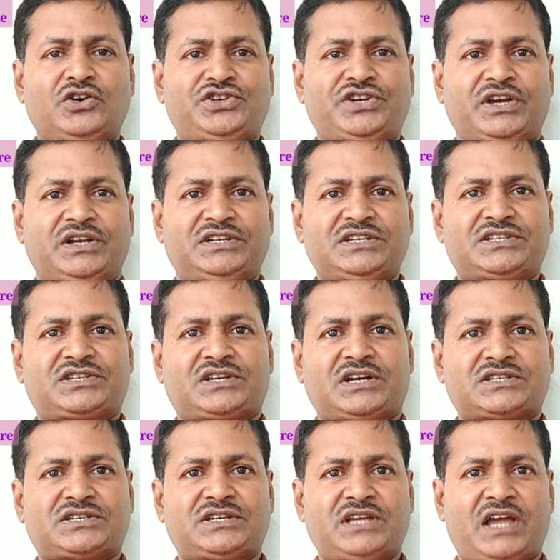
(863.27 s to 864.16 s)
Question.
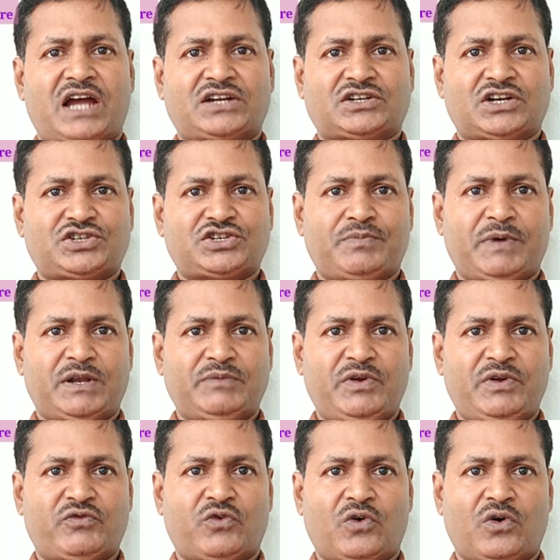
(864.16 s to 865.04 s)
Discuss
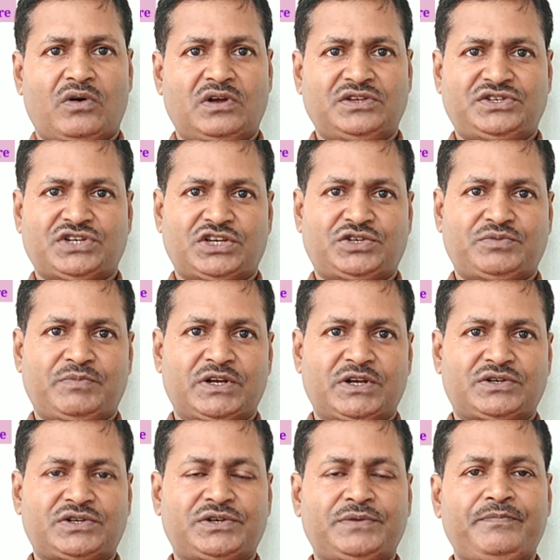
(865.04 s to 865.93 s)
attachment before
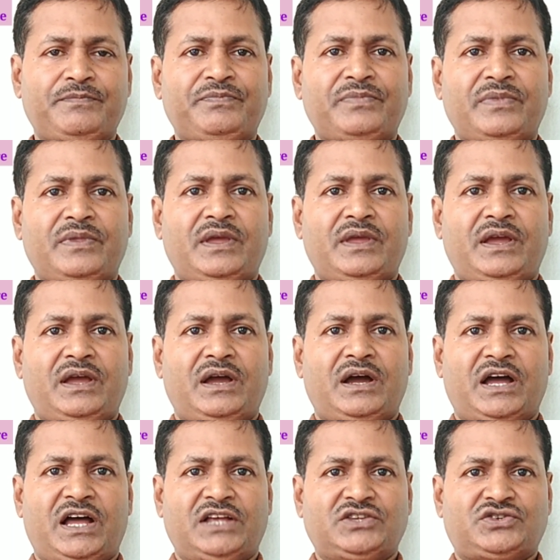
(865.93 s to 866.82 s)
judgment.
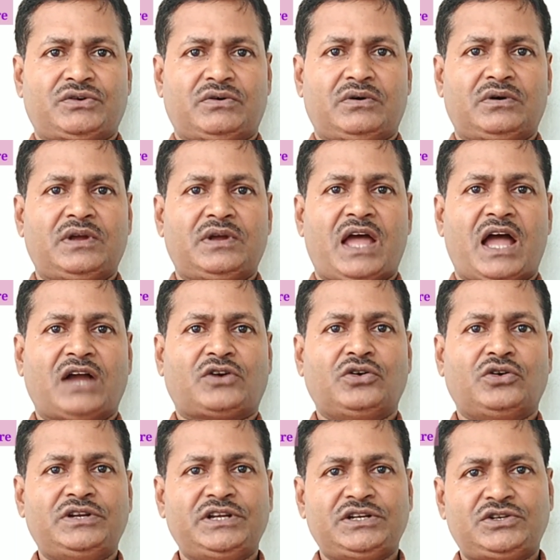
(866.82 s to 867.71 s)
Answer.
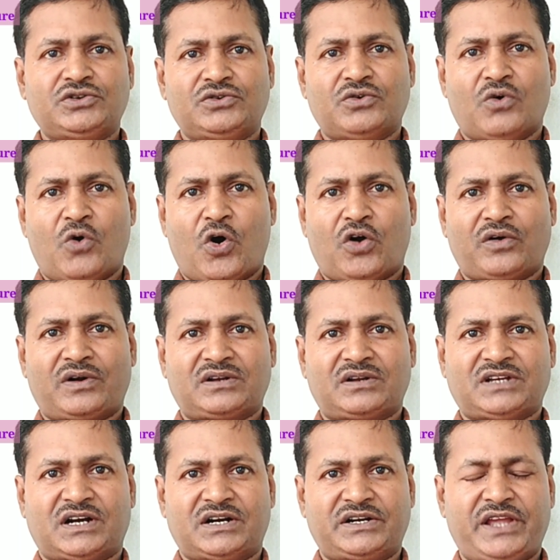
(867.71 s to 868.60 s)
According to
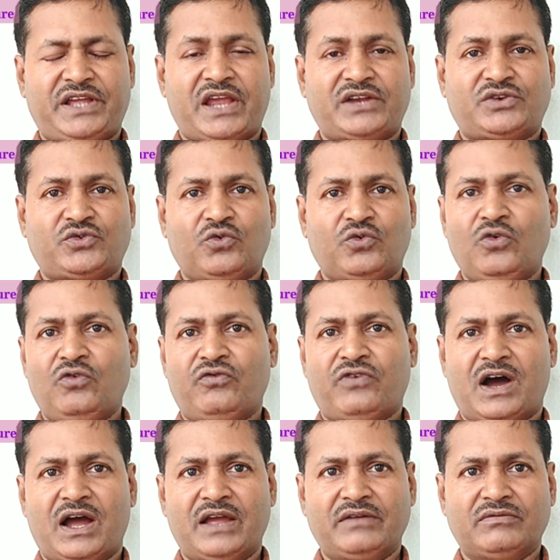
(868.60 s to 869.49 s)
Order 38,
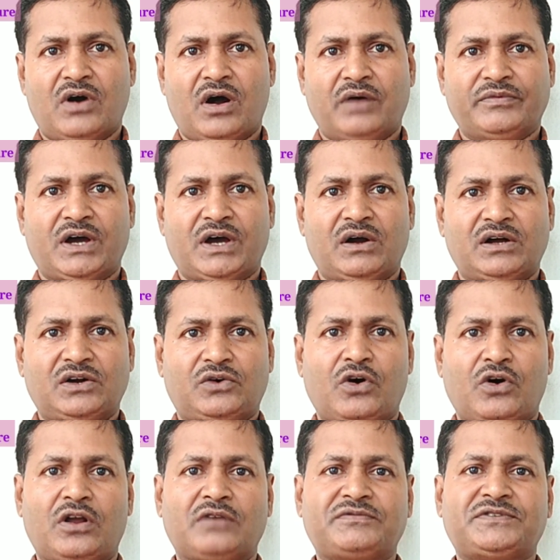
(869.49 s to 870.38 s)
Rule 5 of the
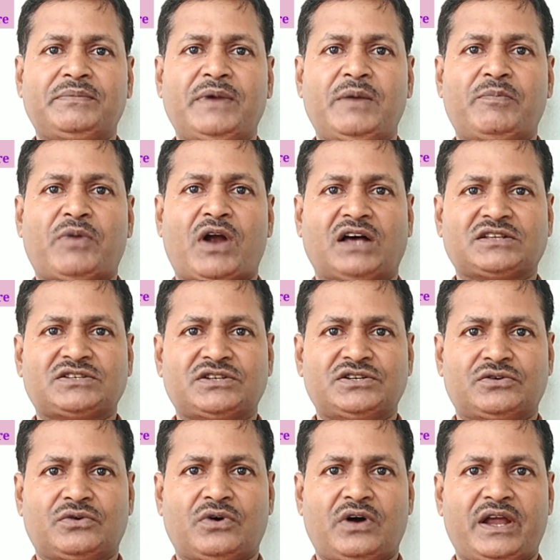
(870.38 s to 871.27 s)
Code of Civil
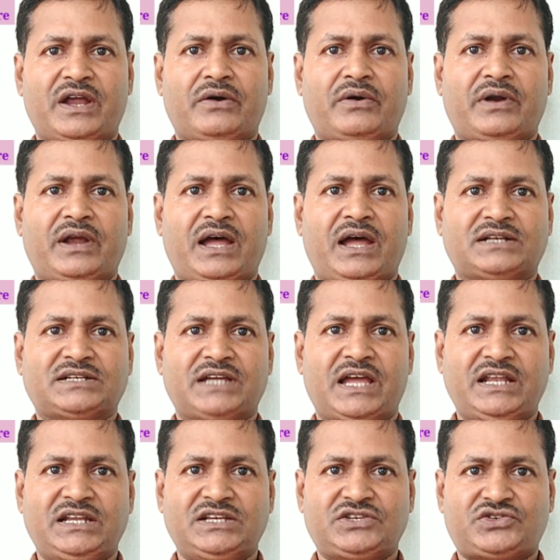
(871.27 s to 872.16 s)
Procedure, where
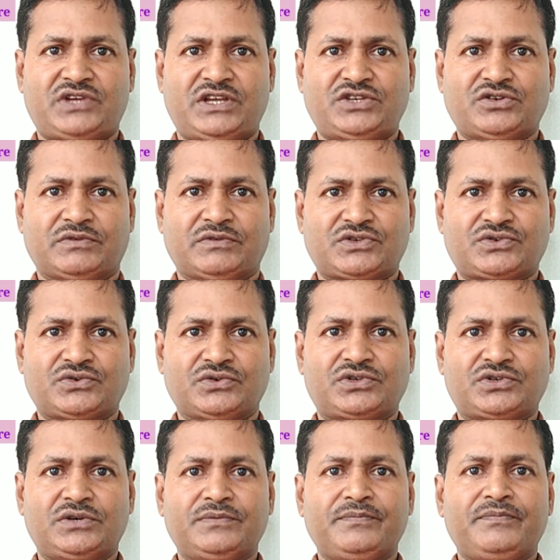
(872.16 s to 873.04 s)
at any stage of the
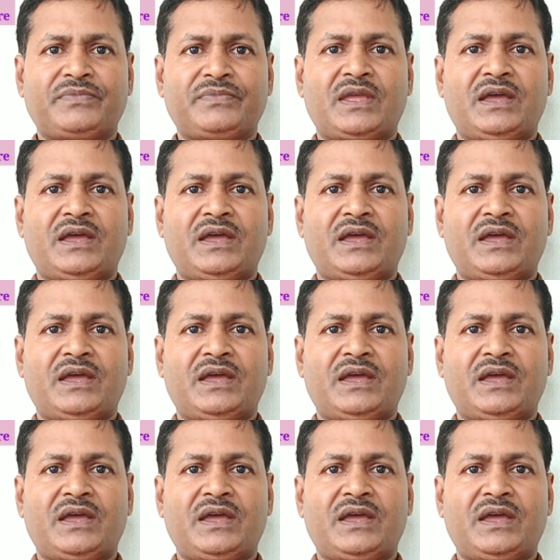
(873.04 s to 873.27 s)
suit